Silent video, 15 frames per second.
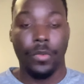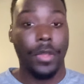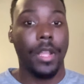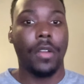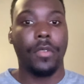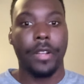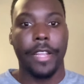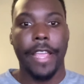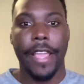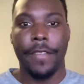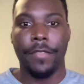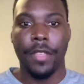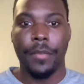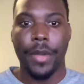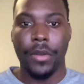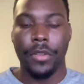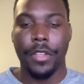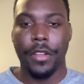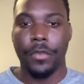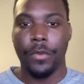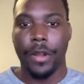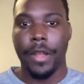we already have them out
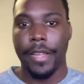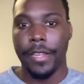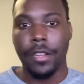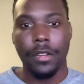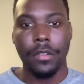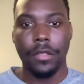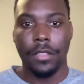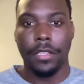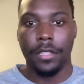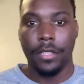here where I currently